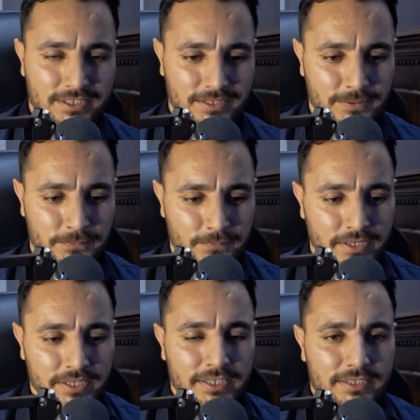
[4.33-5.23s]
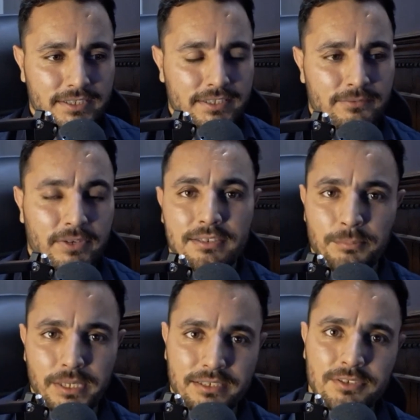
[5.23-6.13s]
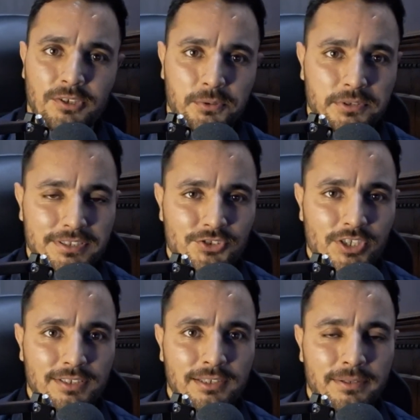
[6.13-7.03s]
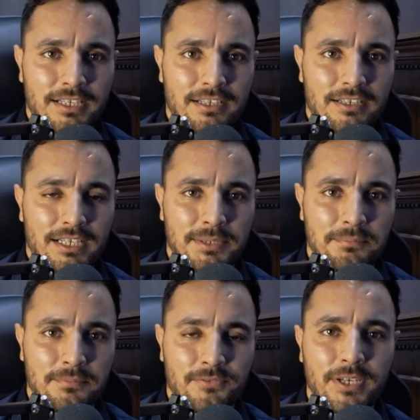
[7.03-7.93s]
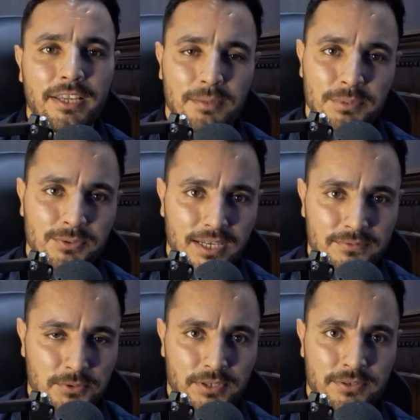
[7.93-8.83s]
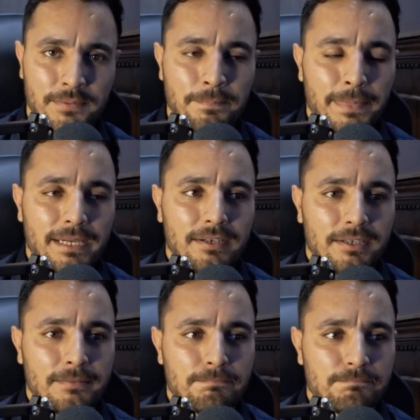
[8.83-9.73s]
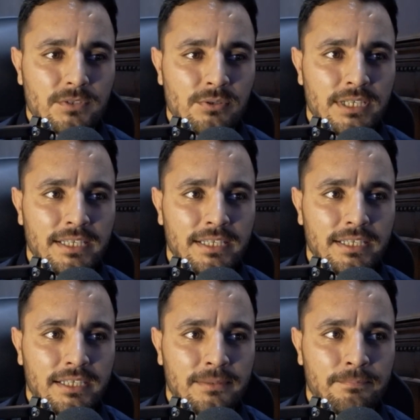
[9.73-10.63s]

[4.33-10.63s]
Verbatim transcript: Welcome back on the channel. I am very happy to have you here. Today,